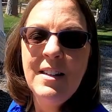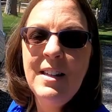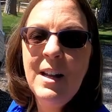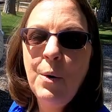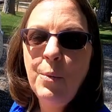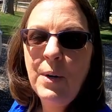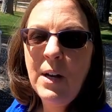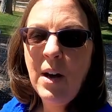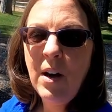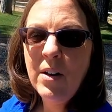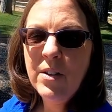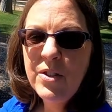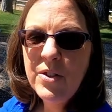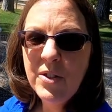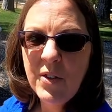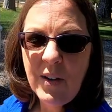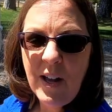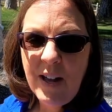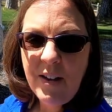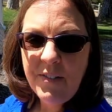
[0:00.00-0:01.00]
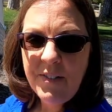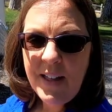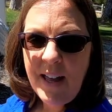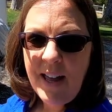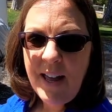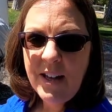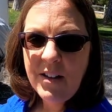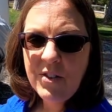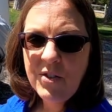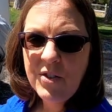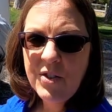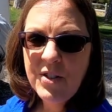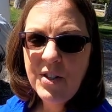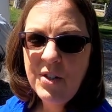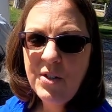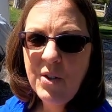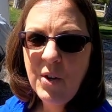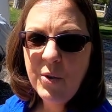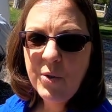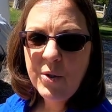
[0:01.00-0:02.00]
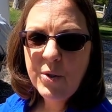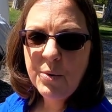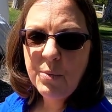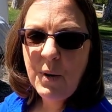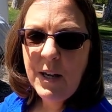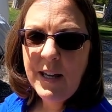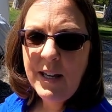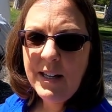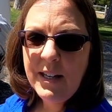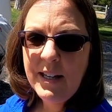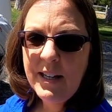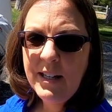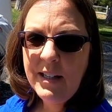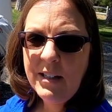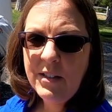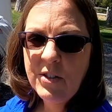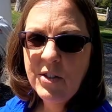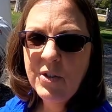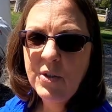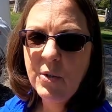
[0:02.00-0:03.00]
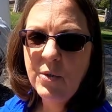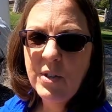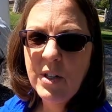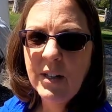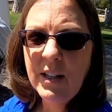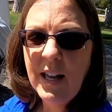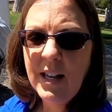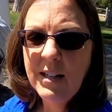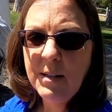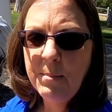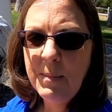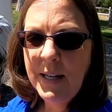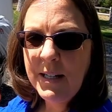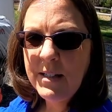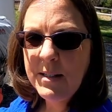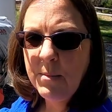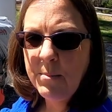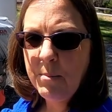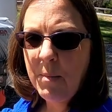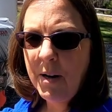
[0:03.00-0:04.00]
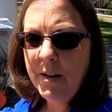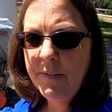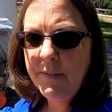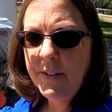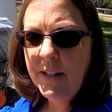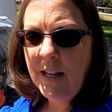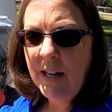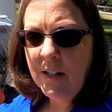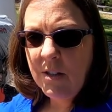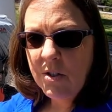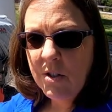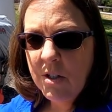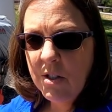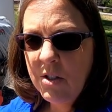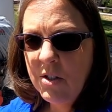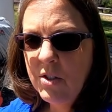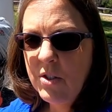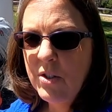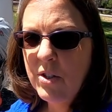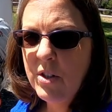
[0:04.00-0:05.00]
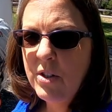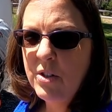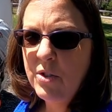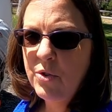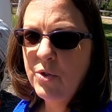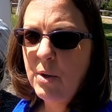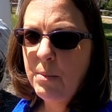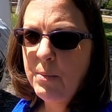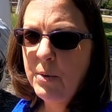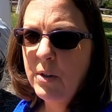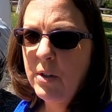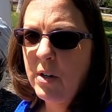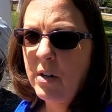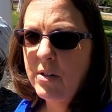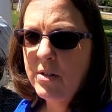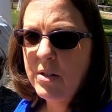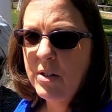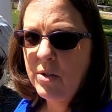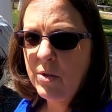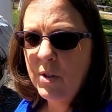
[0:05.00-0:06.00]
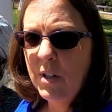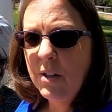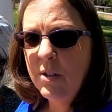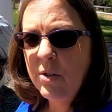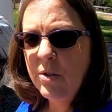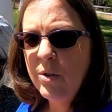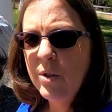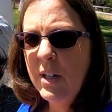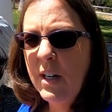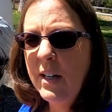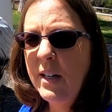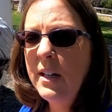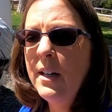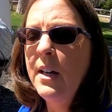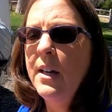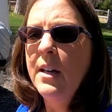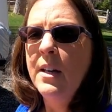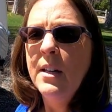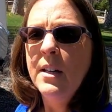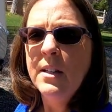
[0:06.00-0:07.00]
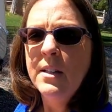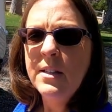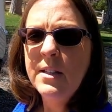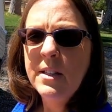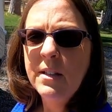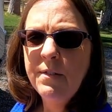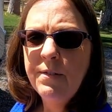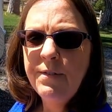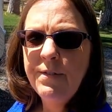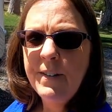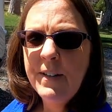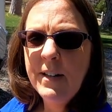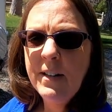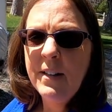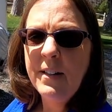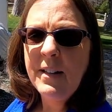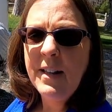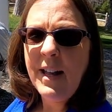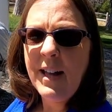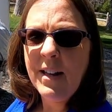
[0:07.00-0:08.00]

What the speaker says: Now we also have the Anderson nose sway hitch. So Doug had to make some modifications to the Stromberg Carlson trailer tray to fit the